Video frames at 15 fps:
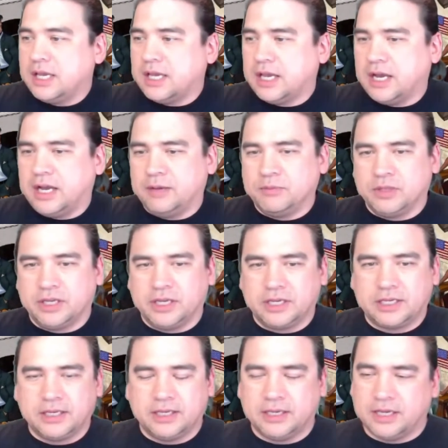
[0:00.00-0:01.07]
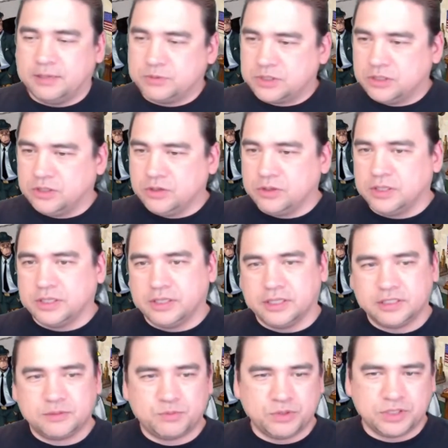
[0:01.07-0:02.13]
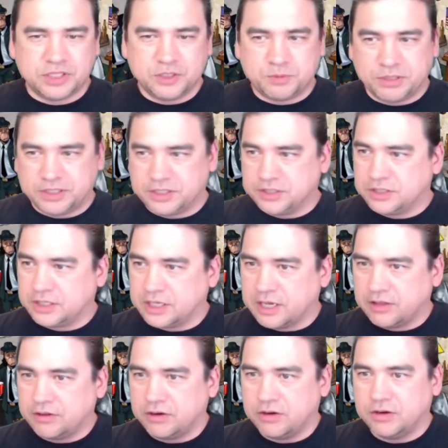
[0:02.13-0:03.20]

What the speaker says: I'm like, absolutely, let's put these pieces together,